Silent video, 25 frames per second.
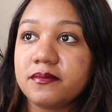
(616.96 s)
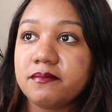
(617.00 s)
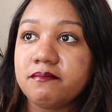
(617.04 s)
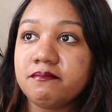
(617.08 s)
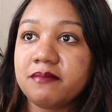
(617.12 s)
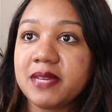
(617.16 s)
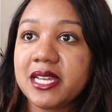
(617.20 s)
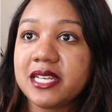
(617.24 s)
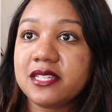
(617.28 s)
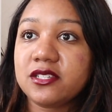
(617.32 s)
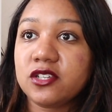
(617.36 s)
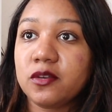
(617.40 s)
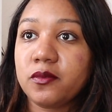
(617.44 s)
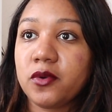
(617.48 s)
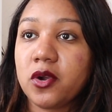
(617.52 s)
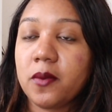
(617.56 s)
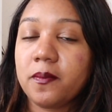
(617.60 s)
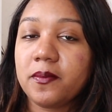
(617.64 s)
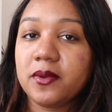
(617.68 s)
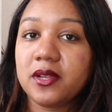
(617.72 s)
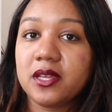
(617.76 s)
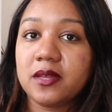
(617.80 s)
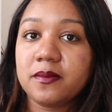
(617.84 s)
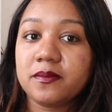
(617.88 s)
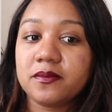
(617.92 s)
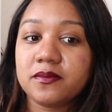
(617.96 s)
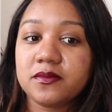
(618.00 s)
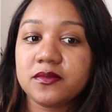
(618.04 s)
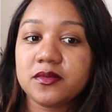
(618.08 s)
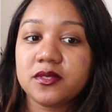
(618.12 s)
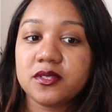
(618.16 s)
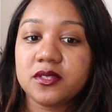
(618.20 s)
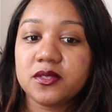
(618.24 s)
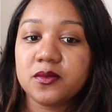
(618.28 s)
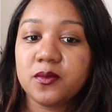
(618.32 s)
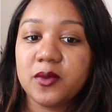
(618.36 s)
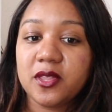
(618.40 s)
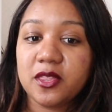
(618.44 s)
mental
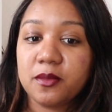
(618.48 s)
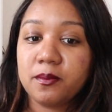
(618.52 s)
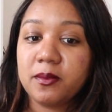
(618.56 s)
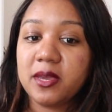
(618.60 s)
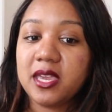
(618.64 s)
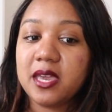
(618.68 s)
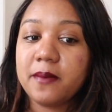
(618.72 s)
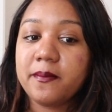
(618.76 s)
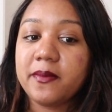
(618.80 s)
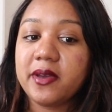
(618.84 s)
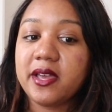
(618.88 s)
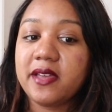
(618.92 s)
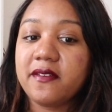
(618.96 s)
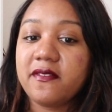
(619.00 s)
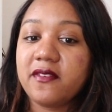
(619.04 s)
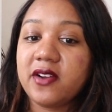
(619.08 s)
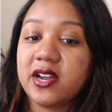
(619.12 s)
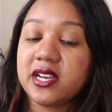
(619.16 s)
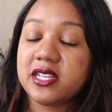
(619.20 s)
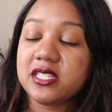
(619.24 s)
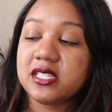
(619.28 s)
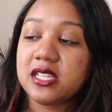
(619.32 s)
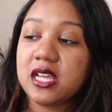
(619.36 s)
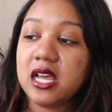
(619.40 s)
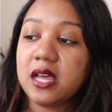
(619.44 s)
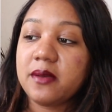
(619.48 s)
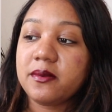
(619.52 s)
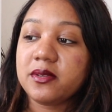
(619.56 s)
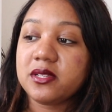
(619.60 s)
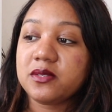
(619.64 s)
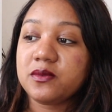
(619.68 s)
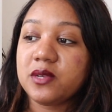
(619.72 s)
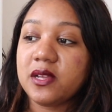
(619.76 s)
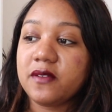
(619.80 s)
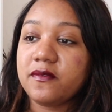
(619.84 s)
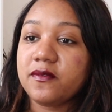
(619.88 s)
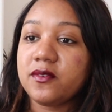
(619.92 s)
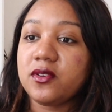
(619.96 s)
problems with me and my friends that I
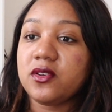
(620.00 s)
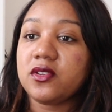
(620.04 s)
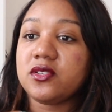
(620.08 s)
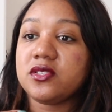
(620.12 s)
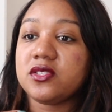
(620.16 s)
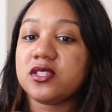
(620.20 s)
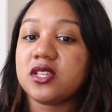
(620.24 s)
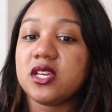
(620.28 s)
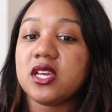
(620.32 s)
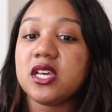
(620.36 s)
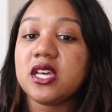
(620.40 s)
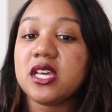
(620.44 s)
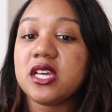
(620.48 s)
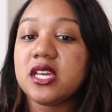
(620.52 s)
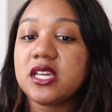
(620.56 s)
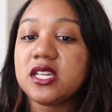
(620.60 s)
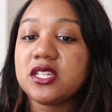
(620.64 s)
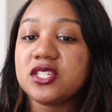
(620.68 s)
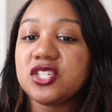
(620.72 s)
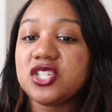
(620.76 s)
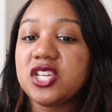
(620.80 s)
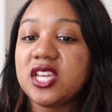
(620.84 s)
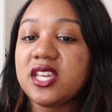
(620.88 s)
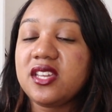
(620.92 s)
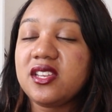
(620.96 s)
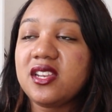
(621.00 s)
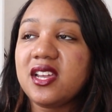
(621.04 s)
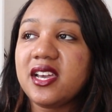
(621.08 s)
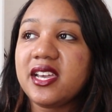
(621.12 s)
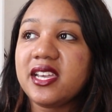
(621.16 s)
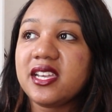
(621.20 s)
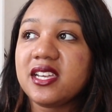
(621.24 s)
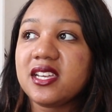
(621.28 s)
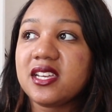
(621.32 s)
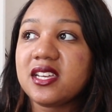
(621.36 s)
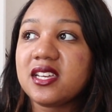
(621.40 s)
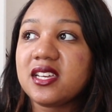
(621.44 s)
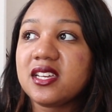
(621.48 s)
was with, because she
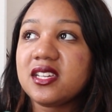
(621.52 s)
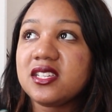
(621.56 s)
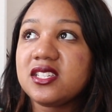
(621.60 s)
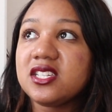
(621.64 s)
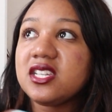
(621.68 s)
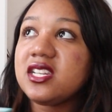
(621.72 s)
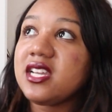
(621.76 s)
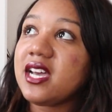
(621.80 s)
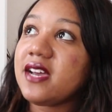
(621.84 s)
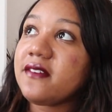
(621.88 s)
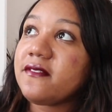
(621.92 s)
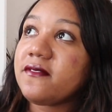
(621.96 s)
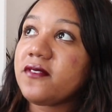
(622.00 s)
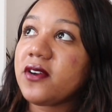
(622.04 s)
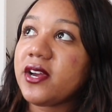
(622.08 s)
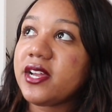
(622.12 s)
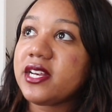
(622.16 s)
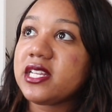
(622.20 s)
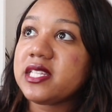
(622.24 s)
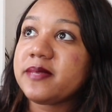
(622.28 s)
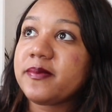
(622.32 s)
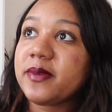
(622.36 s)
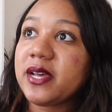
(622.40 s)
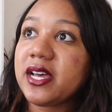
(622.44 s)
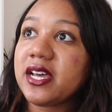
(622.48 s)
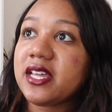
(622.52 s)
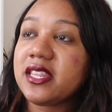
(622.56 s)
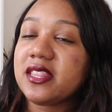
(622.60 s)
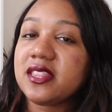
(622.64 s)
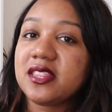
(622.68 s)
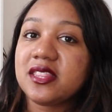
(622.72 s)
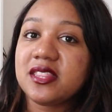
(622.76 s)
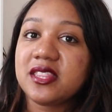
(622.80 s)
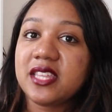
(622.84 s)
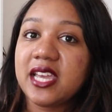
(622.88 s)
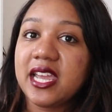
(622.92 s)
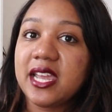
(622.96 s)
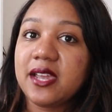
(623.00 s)
like did have friends,
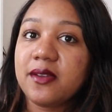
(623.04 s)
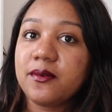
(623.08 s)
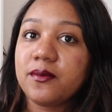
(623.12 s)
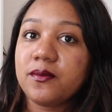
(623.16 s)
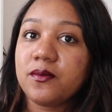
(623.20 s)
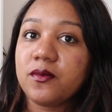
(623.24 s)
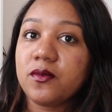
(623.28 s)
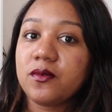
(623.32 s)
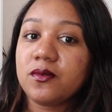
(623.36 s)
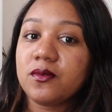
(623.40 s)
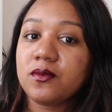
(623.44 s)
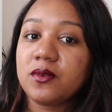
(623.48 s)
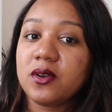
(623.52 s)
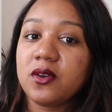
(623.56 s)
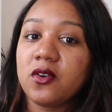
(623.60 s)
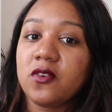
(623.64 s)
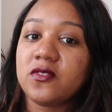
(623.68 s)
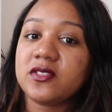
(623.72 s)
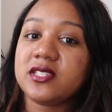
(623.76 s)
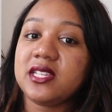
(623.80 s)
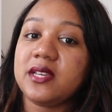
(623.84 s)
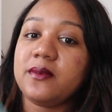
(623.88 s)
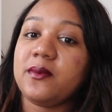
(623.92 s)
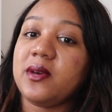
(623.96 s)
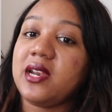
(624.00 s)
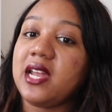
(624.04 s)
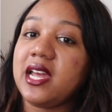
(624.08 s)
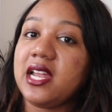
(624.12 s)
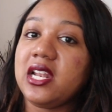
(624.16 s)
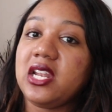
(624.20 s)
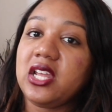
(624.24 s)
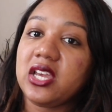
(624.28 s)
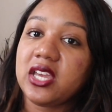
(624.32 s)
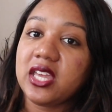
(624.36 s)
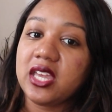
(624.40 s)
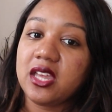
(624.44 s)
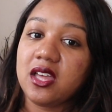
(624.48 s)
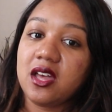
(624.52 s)
but they obviously were like
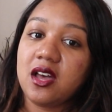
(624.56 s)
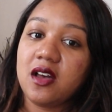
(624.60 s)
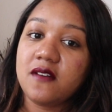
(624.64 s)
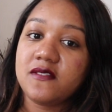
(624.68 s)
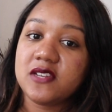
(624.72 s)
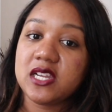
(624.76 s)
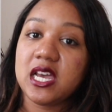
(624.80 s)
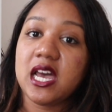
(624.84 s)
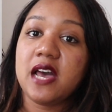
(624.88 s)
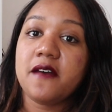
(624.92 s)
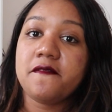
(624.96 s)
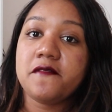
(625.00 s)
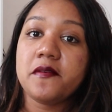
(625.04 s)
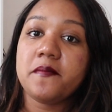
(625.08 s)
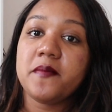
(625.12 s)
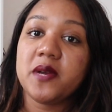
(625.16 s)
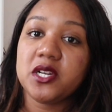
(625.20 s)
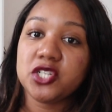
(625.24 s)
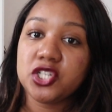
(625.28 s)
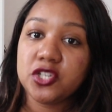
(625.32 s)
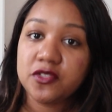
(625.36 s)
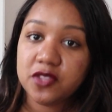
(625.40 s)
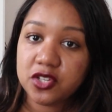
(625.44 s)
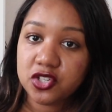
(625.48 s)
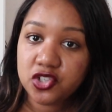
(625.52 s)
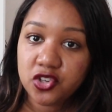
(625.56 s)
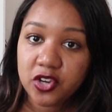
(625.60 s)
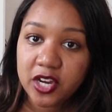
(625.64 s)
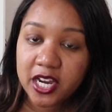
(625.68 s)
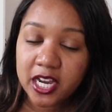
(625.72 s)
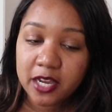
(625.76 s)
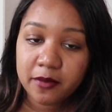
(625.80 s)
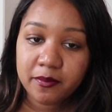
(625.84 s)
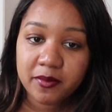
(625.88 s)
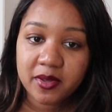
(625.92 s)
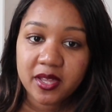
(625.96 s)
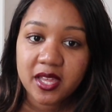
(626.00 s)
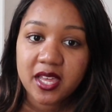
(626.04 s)
looking after her for much of the
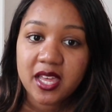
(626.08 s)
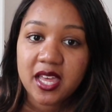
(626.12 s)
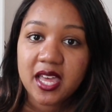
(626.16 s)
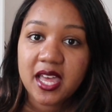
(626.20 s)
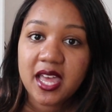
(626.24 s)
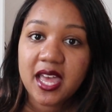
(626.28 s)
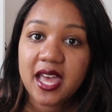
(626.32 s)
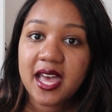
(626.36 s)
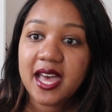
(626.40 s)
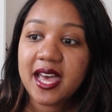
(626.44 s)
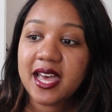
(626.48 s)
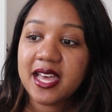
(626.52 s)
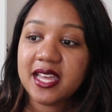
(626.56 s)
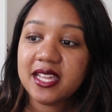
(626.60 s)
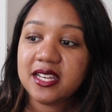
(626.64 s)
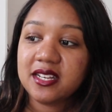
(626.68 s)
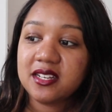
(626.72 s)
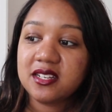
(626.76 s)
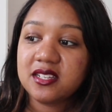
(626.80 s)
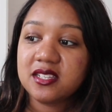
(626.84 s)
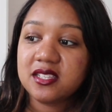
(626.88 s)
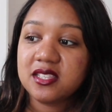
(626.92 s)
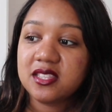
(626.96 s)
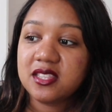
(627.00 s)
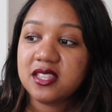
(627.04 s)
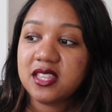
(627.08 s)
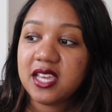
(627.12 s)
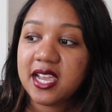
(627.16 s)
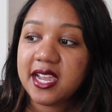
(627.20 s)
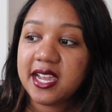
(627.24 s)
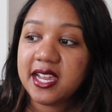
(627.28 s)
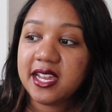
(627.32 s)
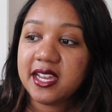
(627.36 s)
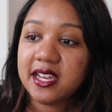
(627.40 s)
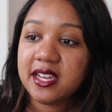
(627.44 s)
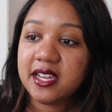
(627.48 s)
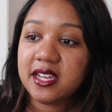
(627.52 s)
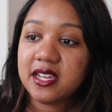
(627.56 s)
trip, and
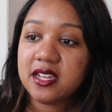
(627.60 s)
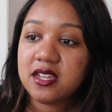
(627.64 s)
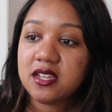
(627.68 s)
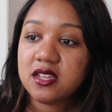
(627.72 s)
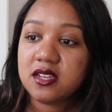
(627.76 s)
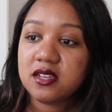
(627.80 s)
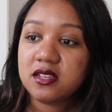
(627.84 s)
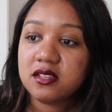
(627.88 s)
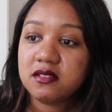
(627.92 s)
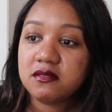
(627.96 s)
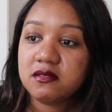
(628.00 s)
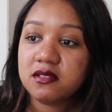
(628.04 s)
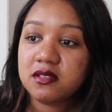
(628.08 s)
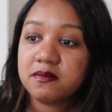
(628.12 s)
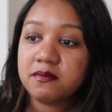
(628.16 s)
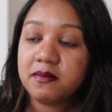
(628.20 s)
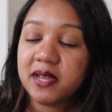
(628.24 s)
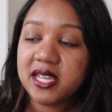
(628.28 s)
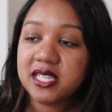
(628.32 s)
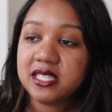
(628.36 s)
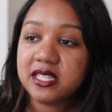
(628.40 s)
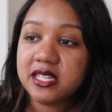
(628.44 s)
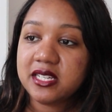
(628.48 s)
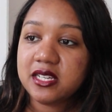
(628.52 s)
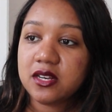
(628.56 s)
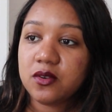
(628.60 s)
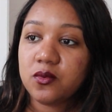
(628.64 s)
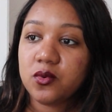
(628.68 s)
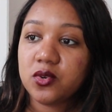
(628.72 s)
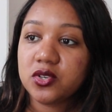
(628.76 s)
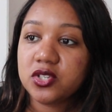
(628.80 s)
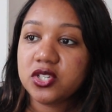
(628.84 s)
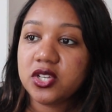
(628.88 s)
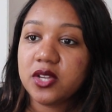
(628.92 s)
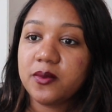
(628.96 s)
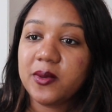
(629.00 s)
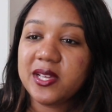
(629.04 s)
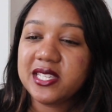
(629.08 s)
they basically didn't
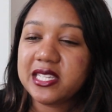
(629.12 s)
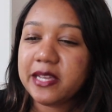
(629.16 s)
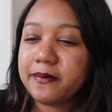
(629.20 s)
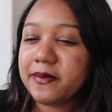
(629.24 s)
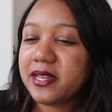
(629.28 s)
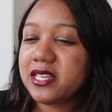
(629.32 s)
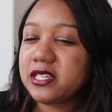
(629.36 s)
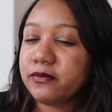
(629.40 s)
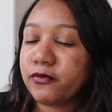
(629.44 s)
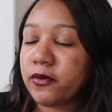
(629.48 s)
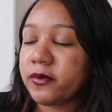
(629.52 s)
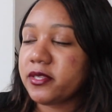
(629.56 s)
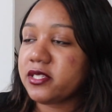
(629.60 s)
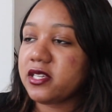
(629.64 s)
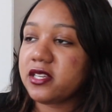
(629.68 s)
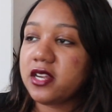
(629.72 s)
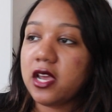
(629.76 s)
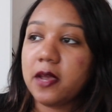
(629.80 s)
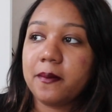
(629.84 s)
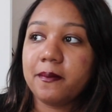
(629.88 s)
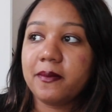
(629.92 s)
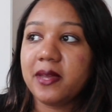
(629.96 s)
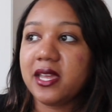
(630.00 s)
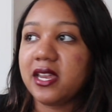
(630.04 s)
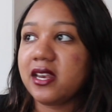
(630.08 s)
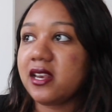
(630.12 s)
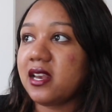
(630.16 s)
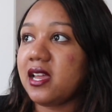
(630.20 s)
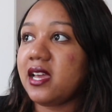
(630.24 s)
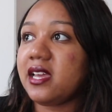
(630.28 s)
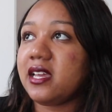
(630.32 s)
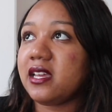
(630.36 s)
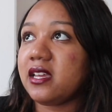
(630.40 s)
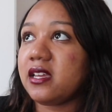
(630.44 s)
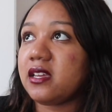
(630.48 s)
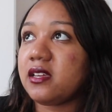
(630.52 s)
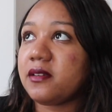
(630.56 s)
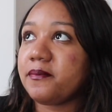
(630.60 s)
want to. When I say mental problems, I don't mean
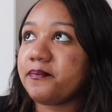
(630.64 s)
like,